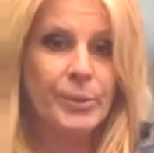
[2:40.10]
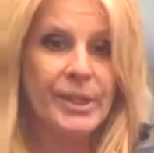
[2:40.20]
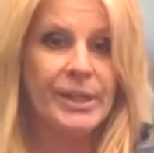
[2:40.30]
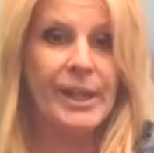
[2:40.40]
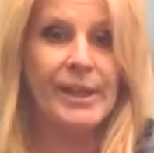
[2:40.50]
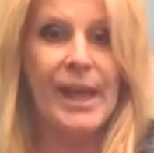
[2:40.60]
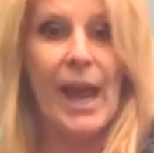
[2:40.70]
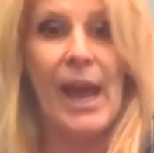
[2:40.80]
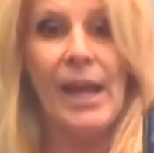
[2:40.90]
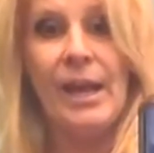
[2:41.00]
actually
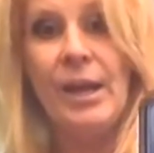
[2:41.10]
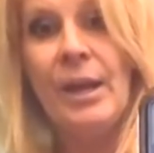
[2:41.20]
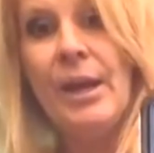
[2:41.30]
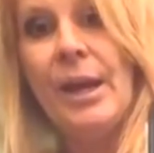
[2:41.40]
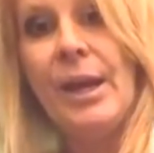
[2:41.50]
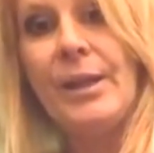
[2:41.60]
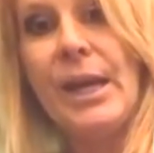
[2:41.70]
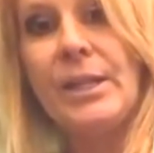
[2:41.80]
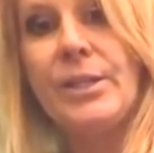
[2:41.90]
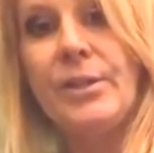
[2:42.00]
like that.
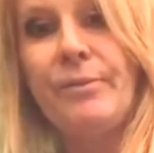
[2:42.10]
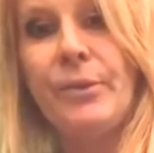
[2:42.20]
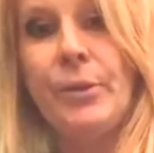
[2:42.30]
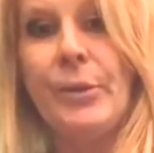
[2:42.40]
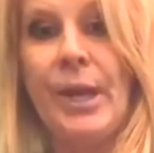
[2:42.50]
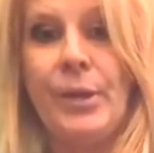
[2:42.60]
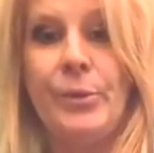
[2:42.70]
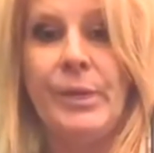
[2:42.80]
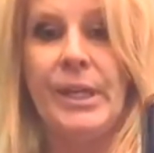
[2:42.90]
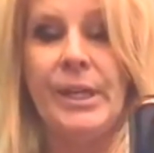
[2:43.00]
And that's the view
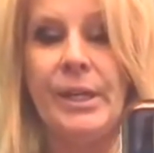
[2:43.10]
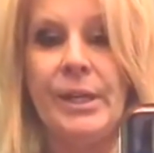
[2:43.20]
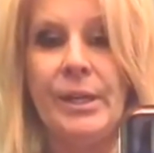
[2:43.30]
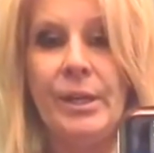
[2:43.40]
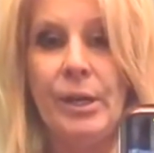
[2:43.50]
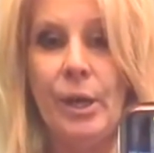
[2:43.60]
that you need.